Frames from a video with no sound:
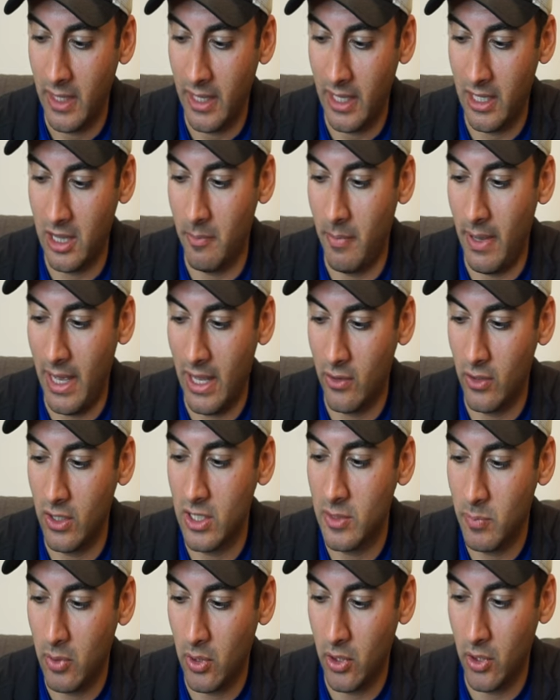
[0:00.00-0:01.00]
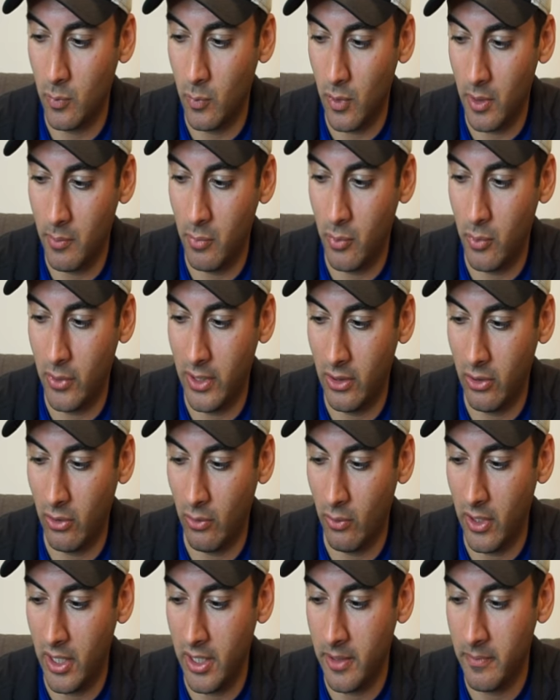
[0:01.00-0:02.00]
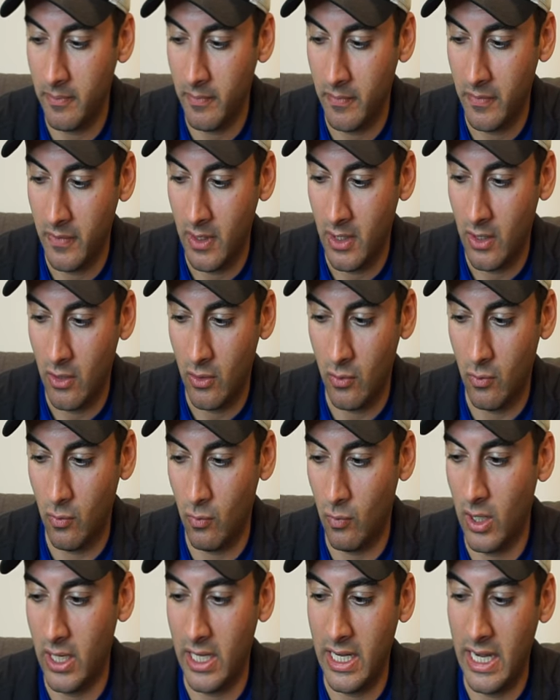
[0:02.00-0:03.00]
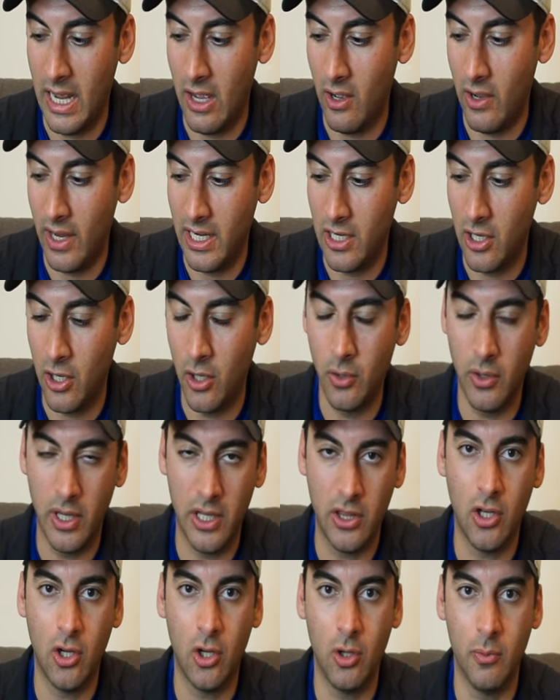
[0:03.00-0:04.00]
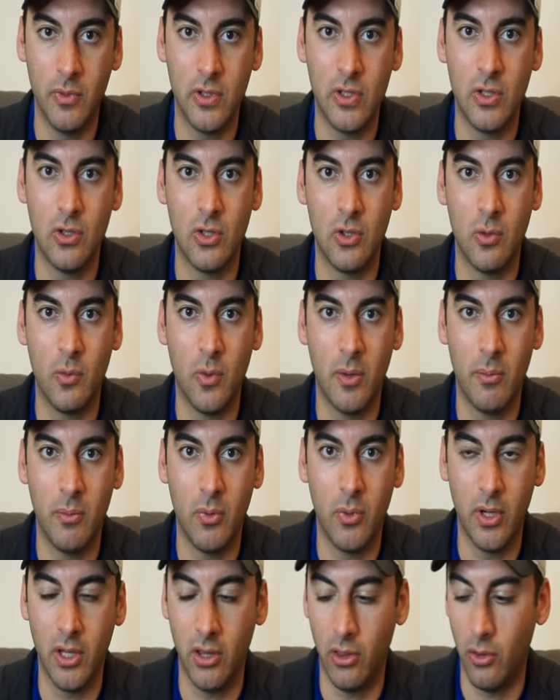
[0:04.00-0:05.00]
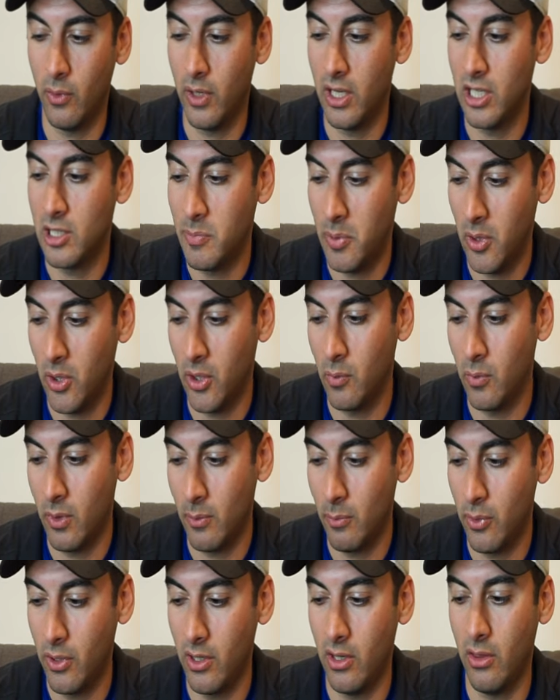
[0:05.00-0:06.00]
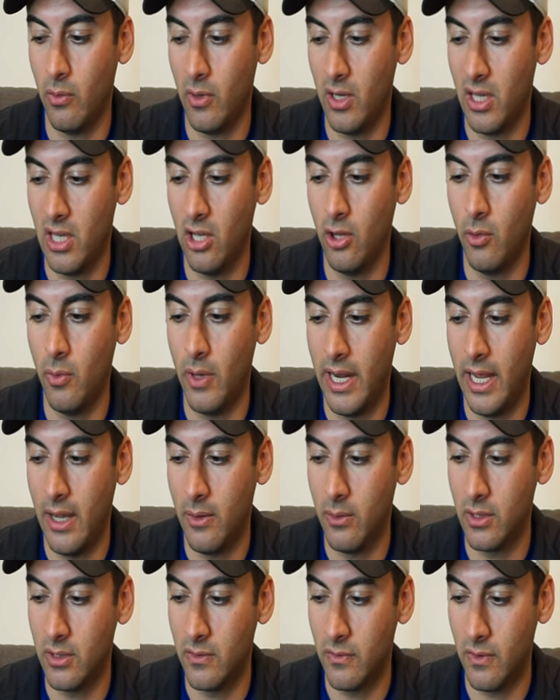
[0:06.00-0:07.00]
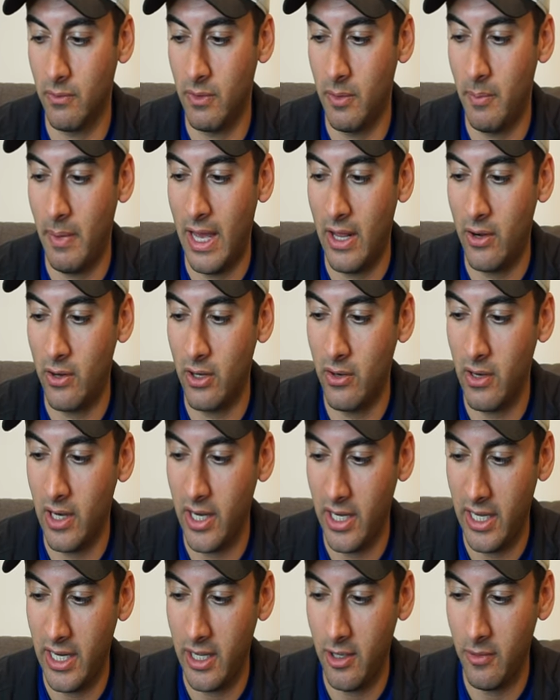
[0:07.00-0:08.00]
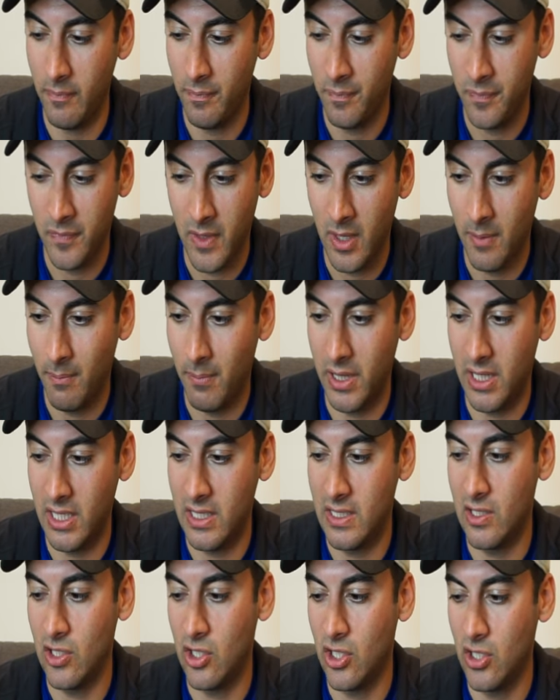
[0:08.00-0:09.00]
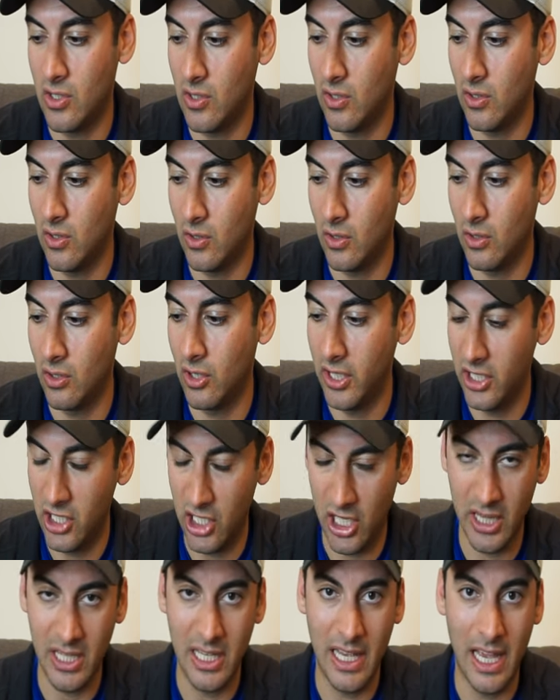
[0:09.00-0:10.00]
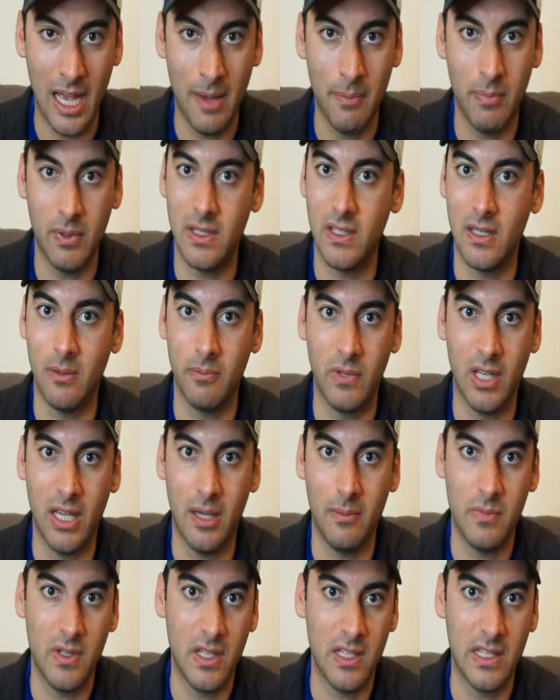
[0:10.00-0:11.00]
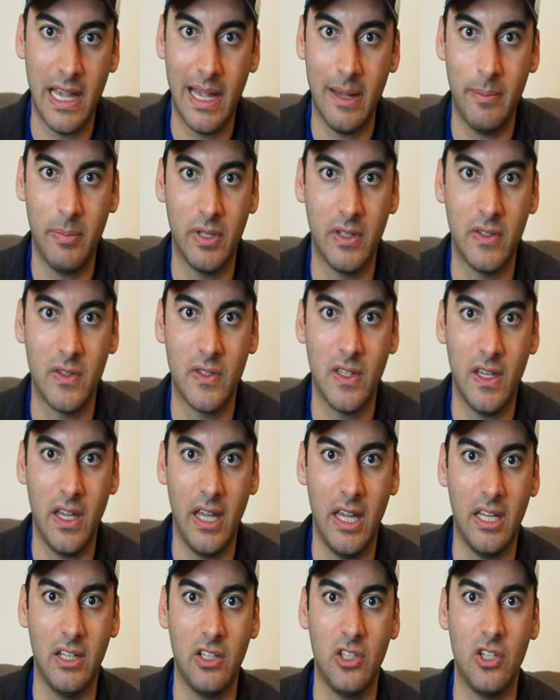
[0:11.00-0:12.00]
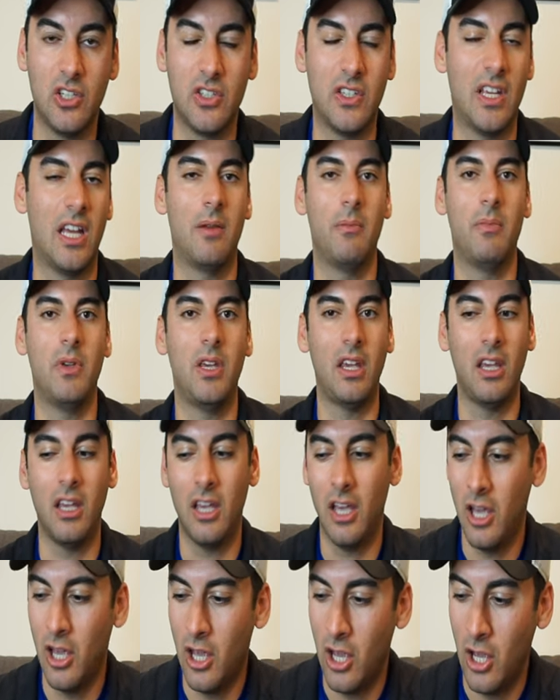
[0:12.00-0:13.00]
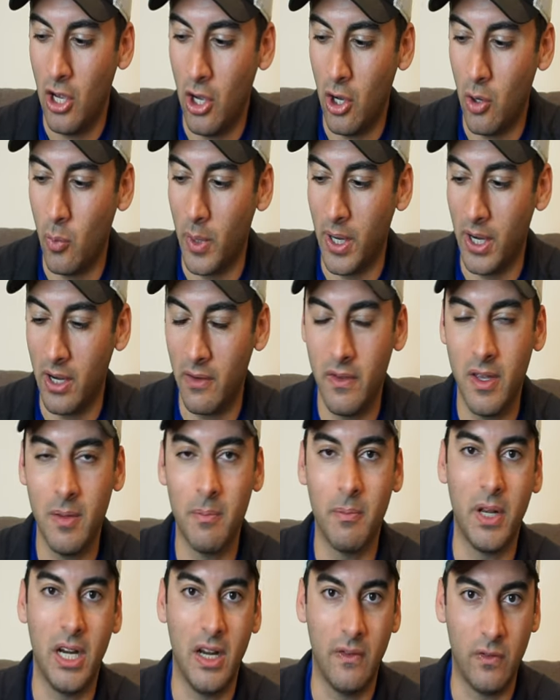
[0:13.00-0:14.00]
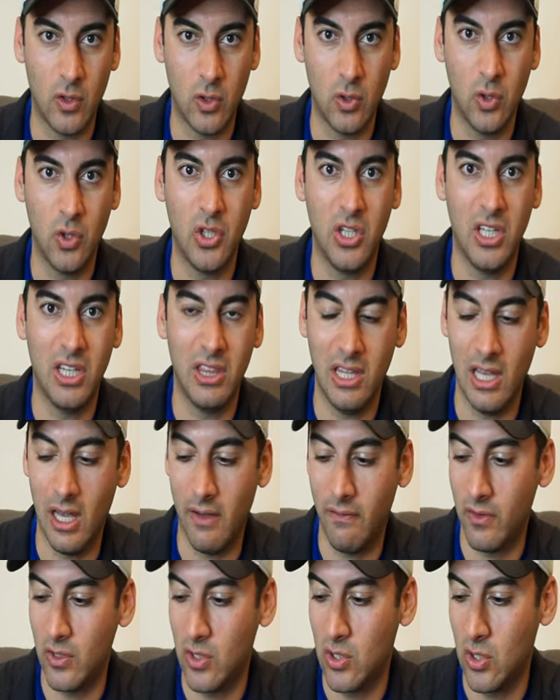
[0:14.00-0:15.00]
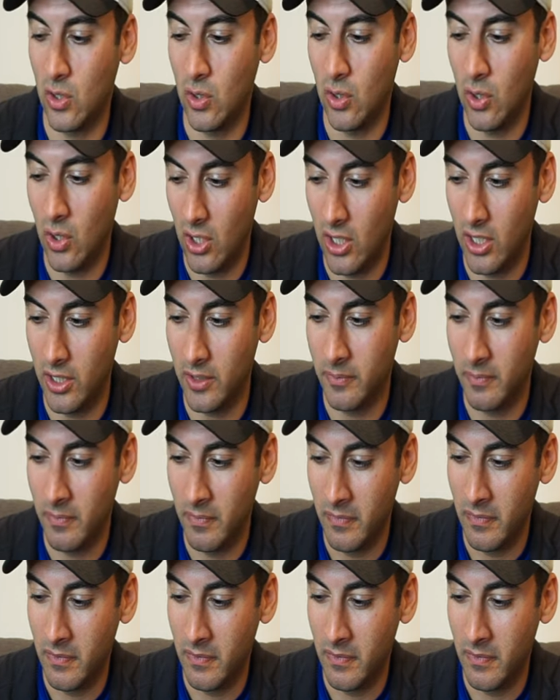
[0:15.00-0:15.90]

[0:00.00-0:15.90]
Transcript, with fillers: and the battery is pulling 1.3. Right now, I know that the home is using 1.3. It's pulling 1.3 kilowatt hours from the battery right now. But this is just a little glitch on the app, and sometimes this happens, and you just gotta be aware of it. But after looking at the app for so long,